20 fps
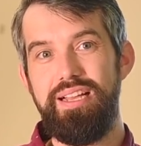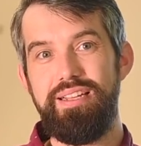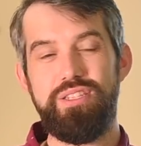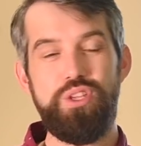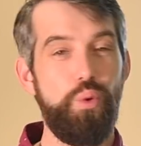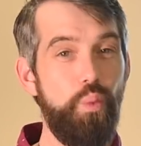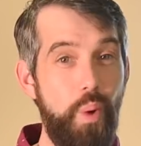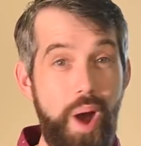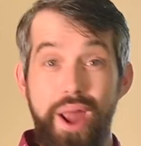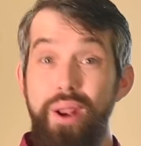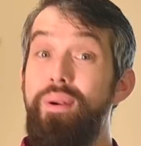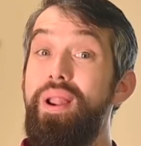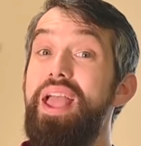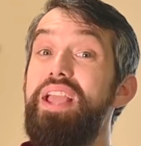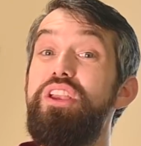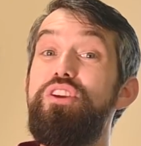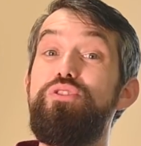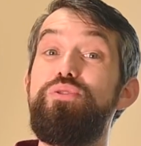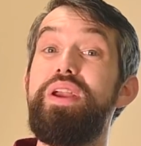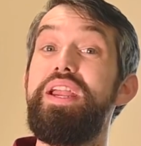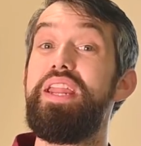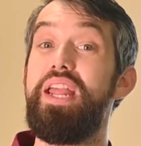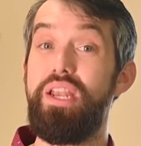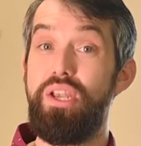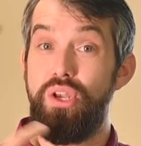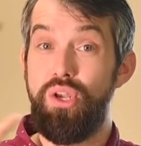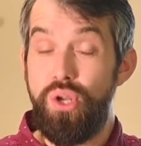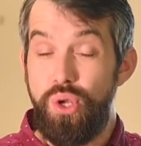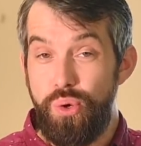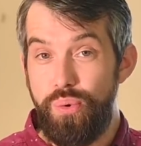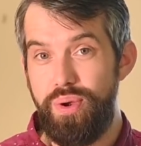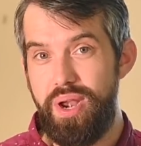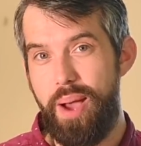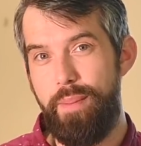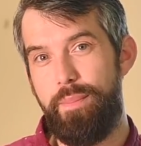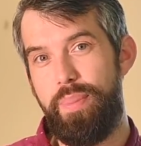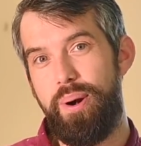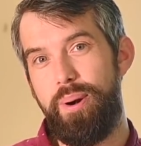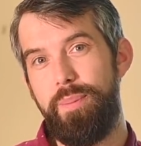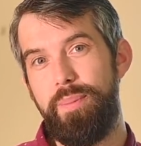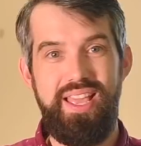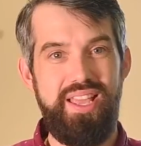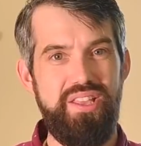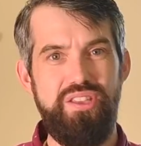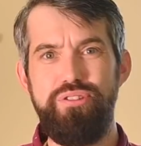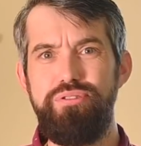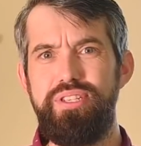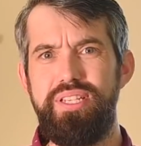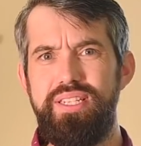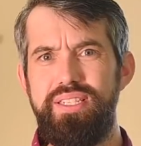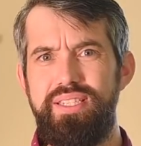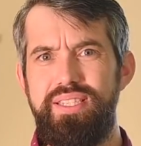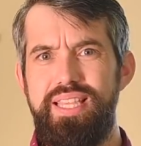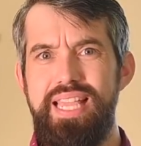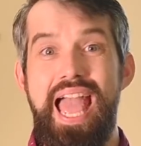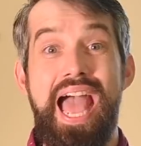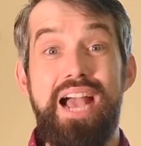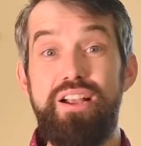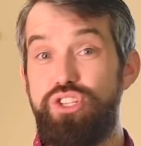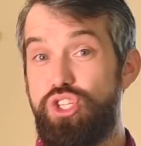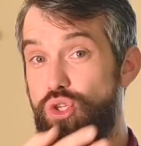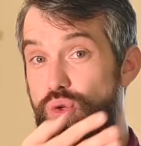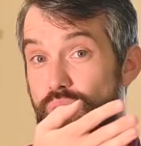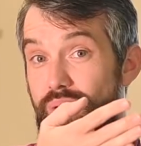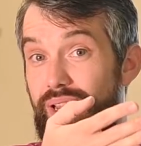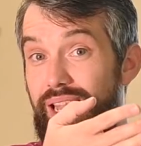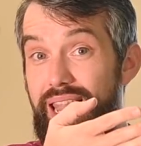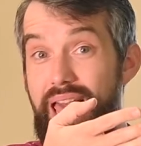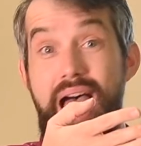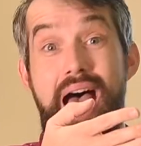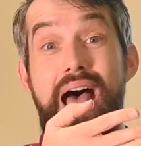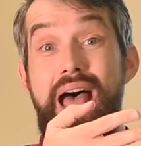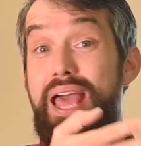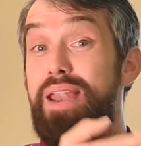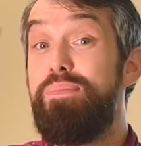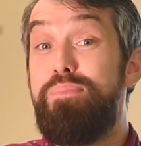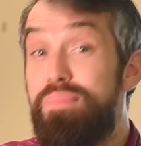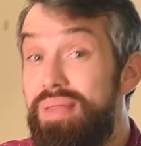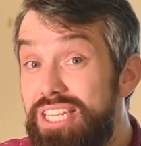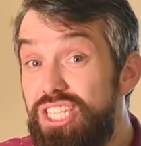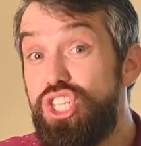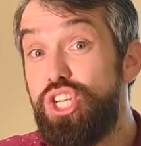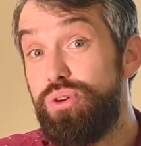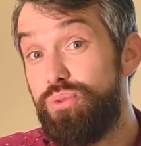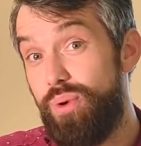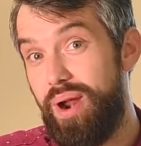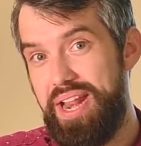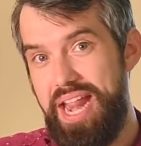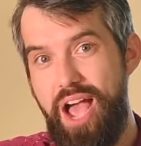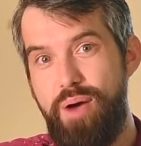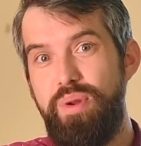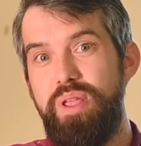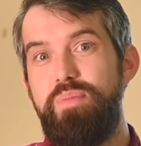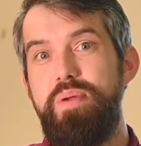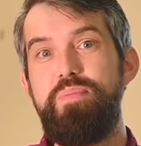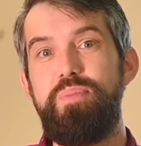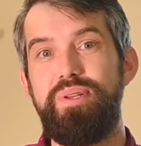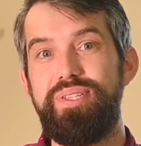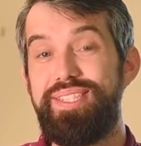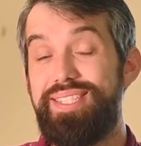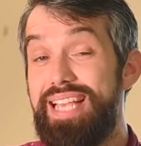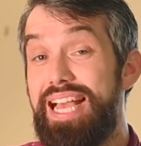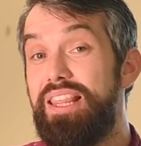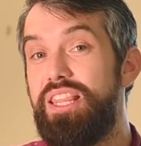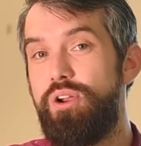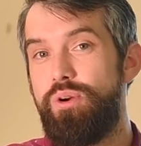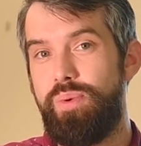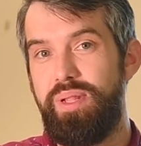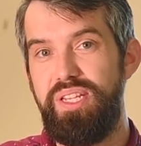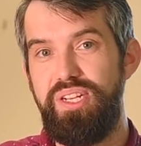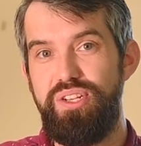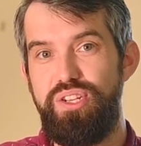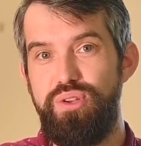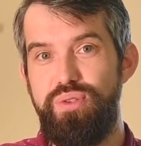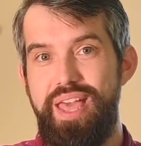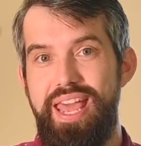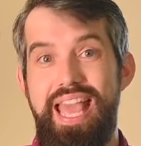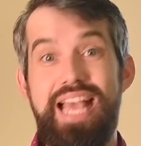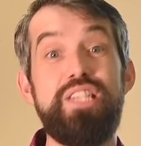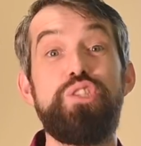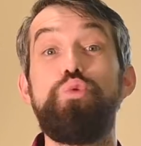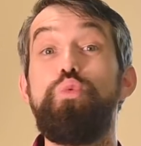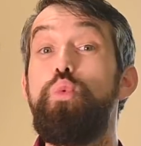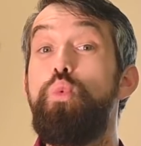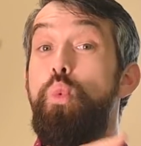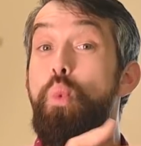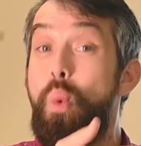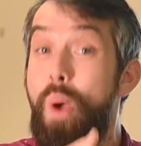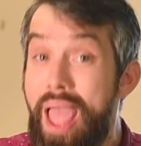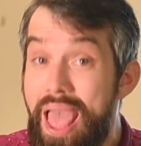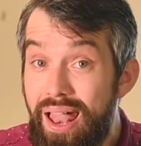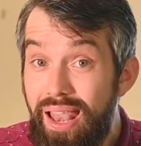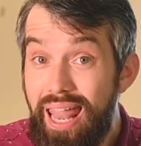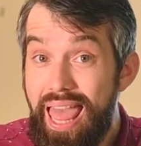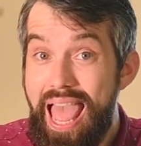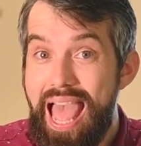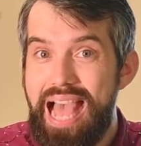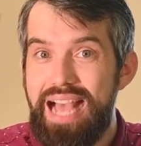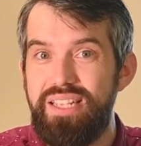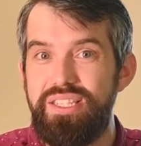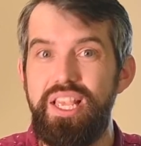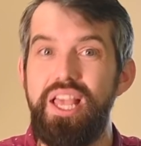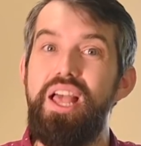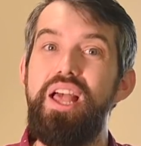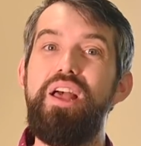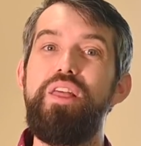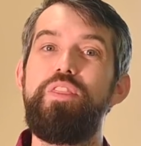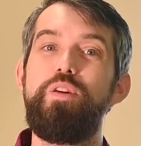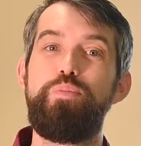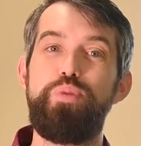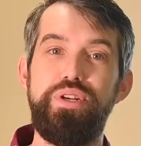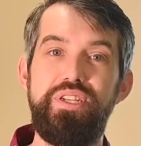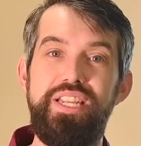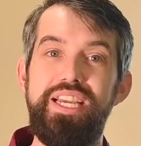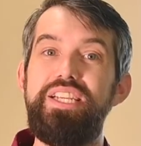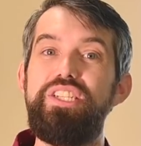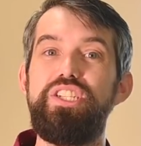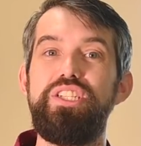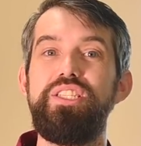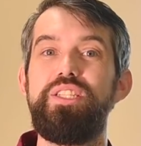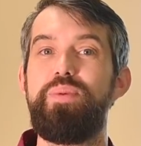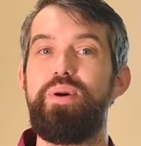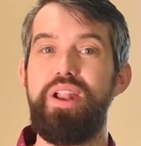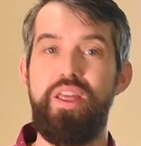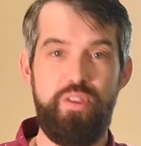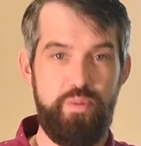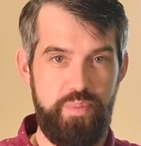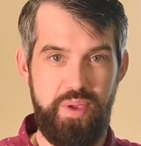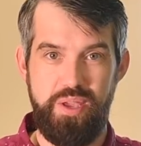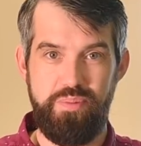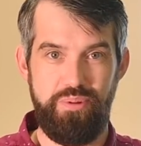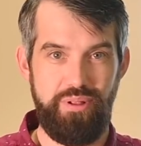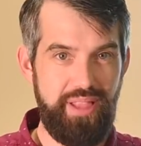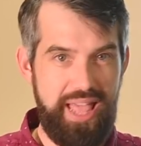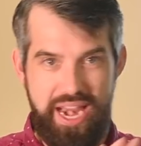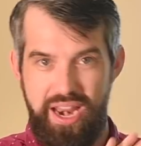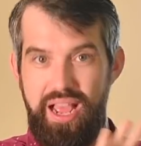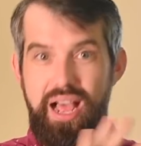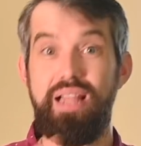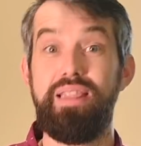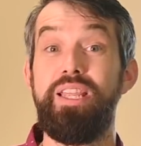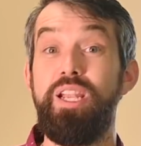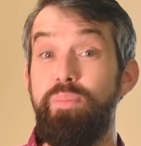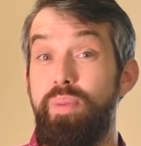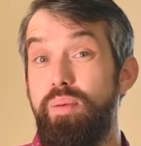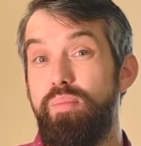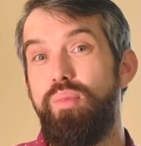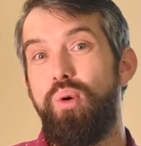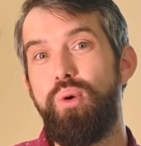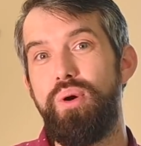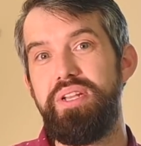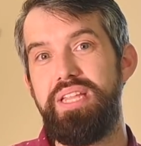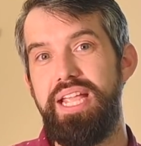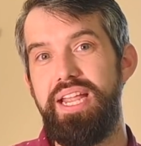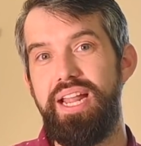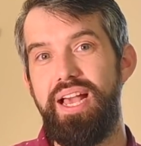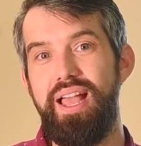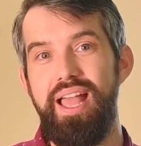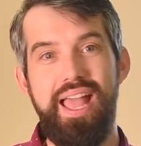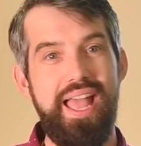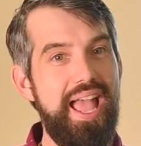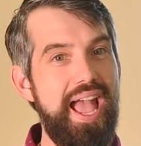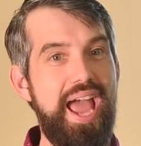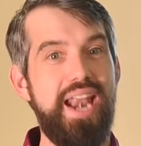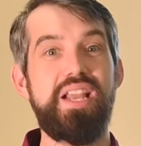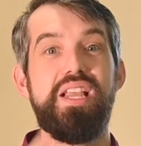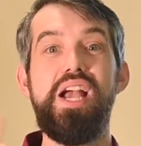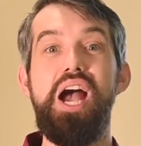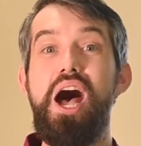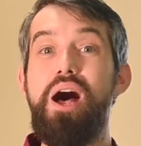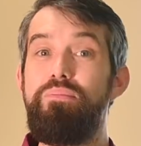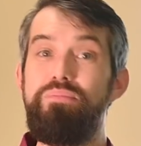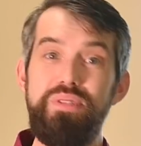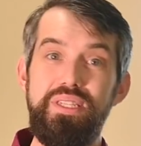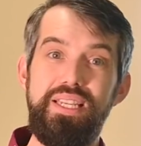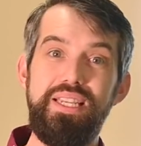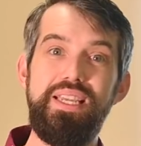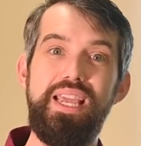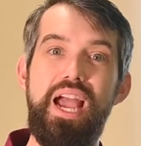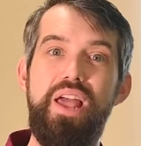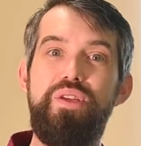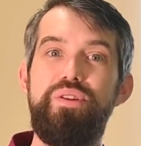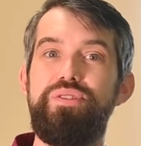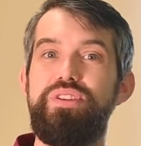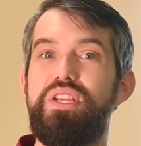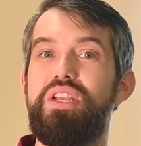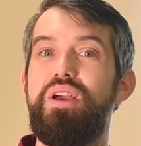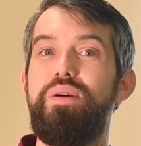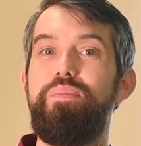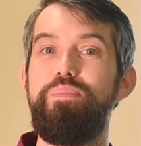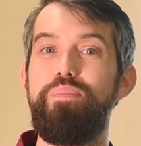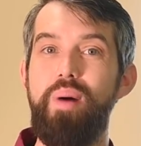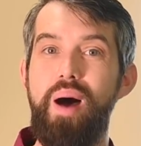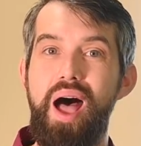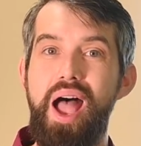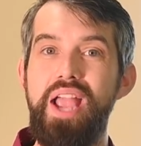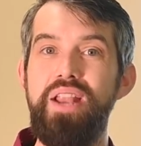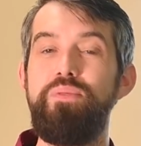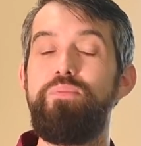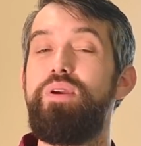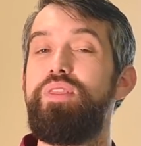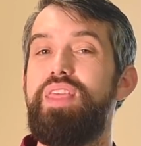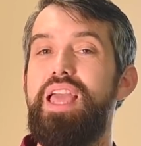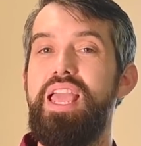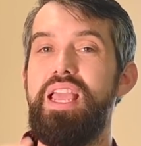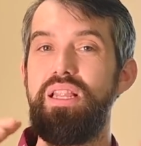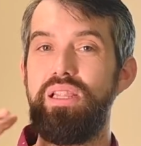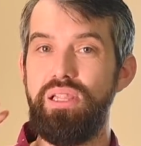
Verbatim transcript: So why don't I create a new number? It uses the actual uh, admission rate, how many people said they were willing to do that, as well as the predictions about other people and a little bit more data, and comes together to combine with a